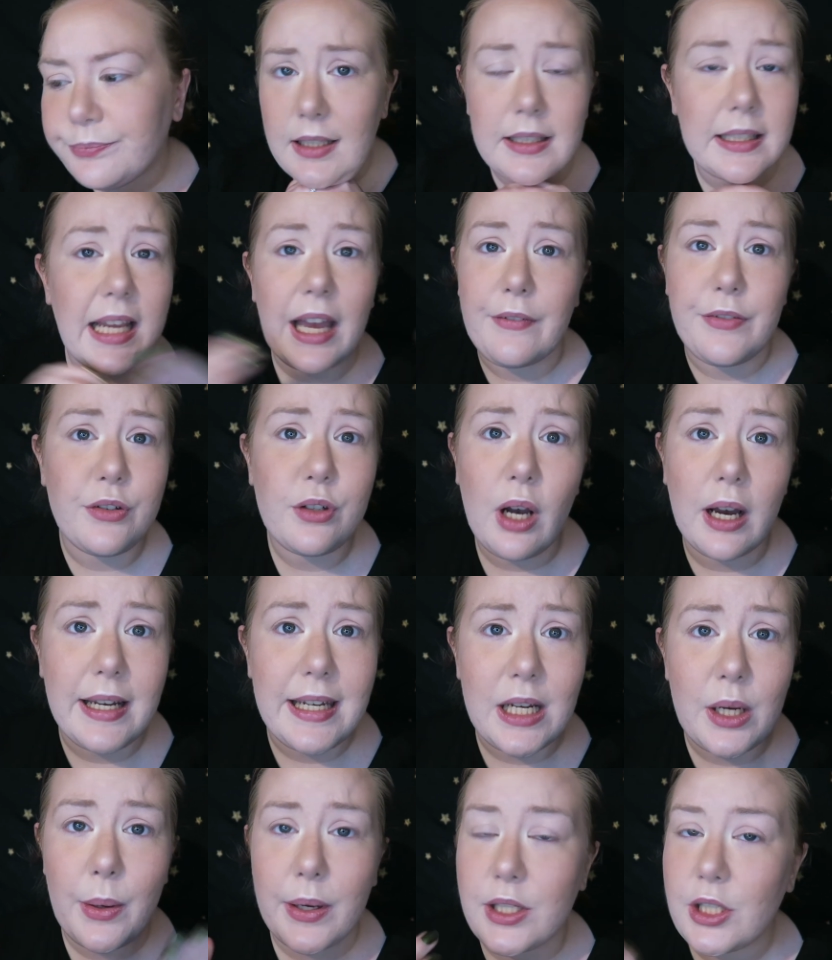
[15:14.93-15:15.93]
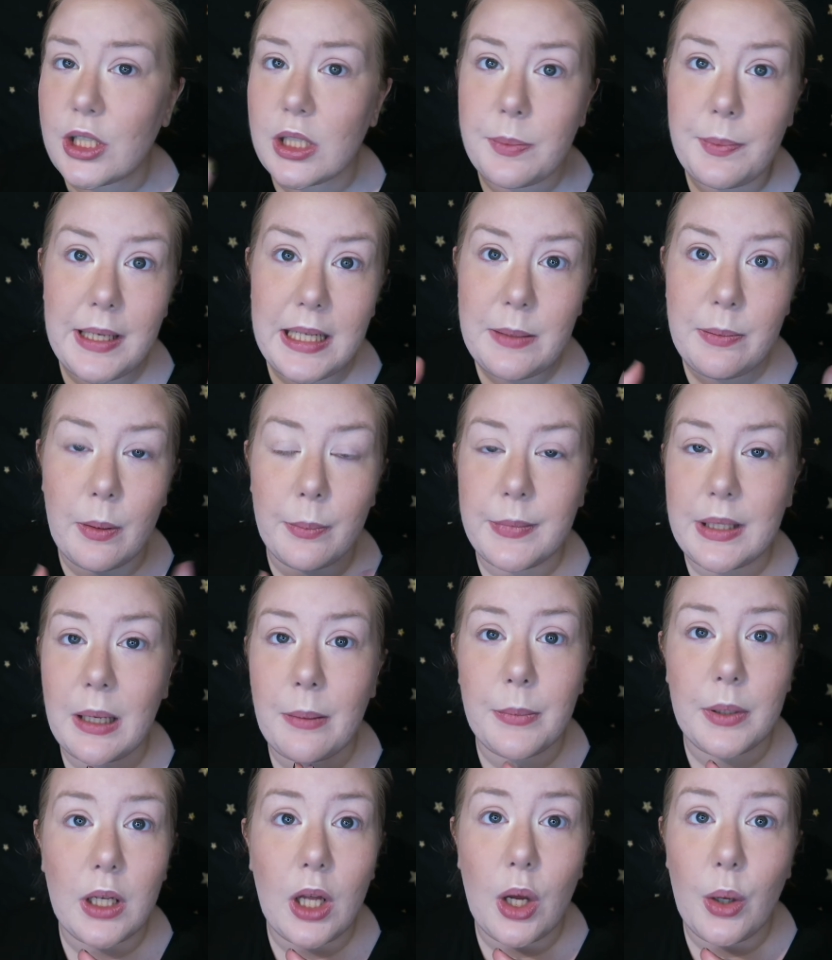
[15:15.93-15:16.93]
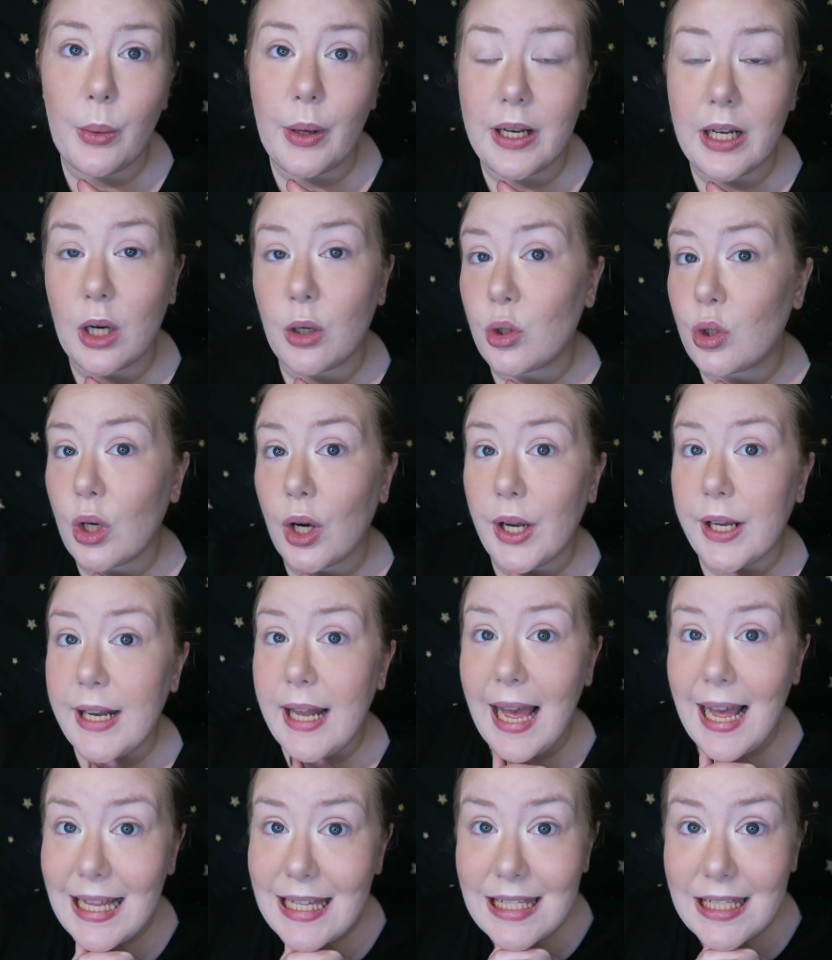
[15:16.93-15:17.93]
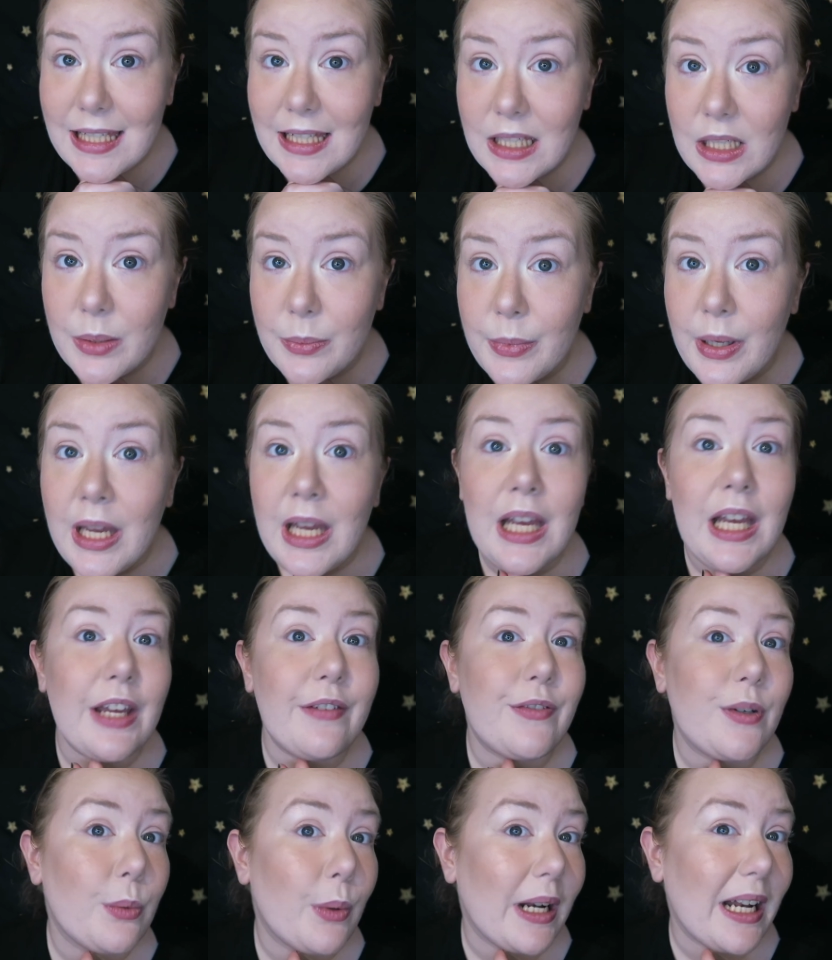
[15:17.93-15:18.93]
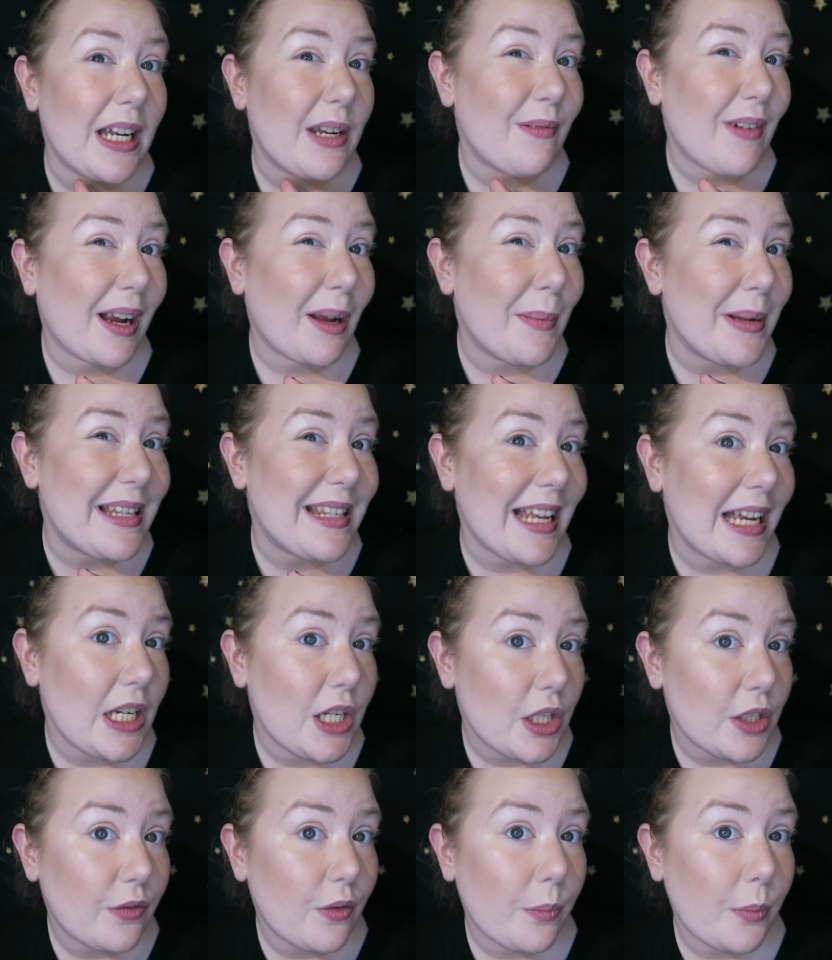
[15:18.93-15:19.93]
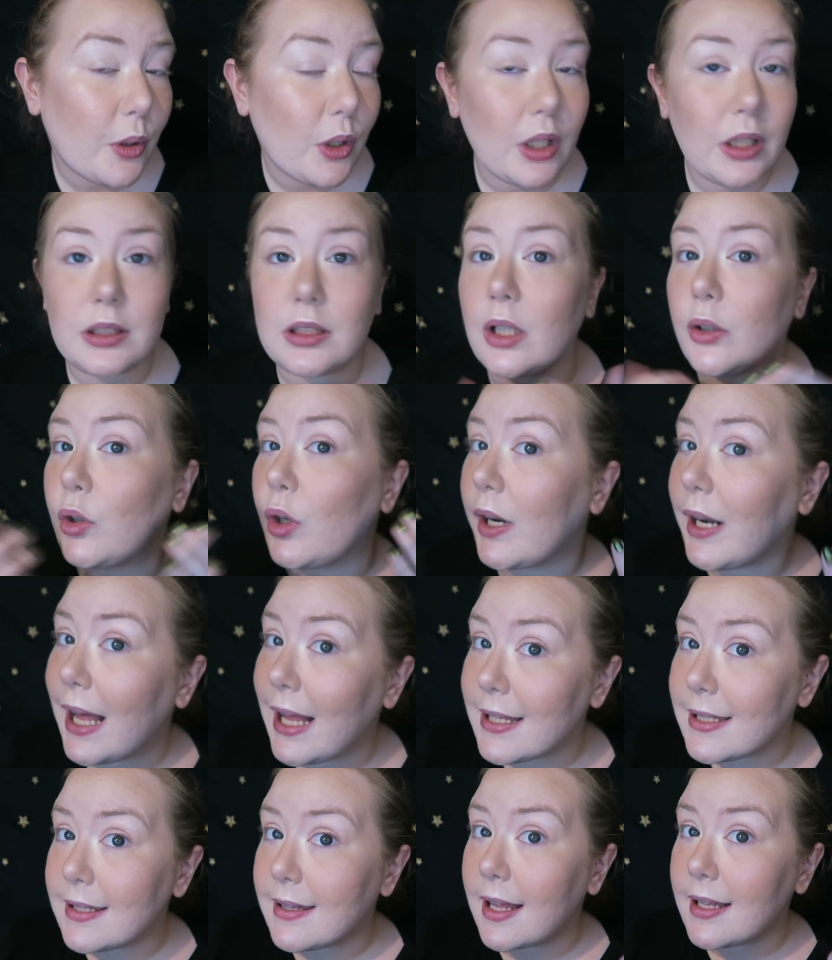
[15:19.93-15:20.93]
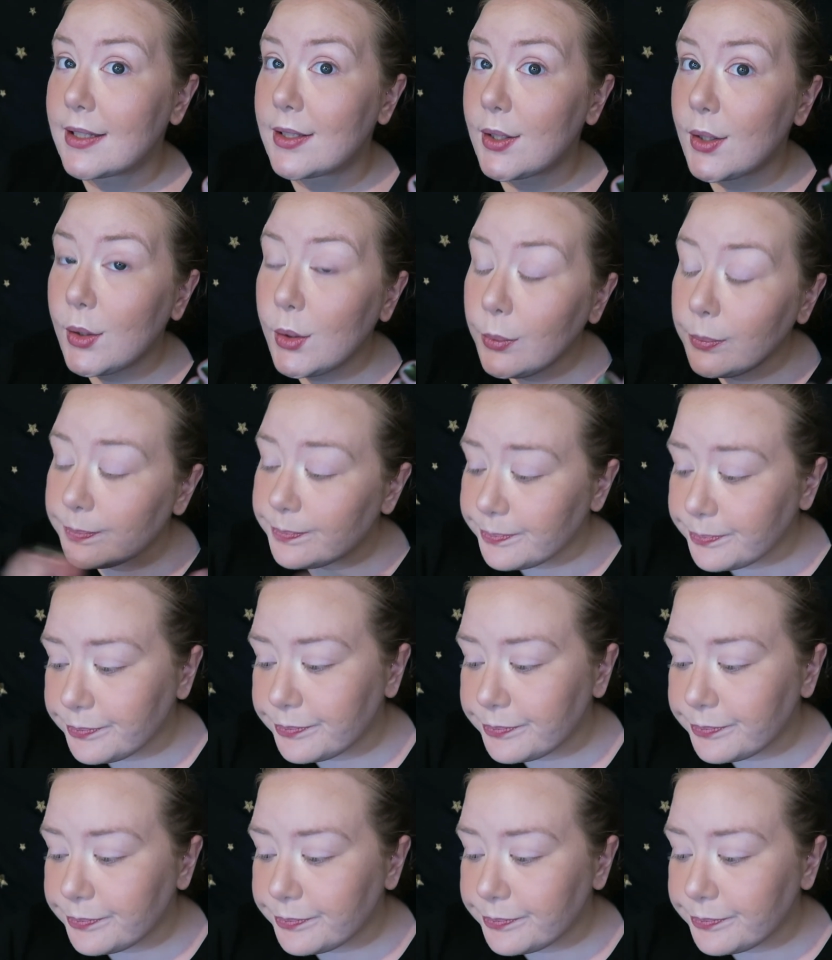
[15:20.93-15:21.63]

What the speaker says: Yeah, if you've got any questions, please pop them down below and I'll try and answer them. If you want any recommendations for products, I'll try and answer that too.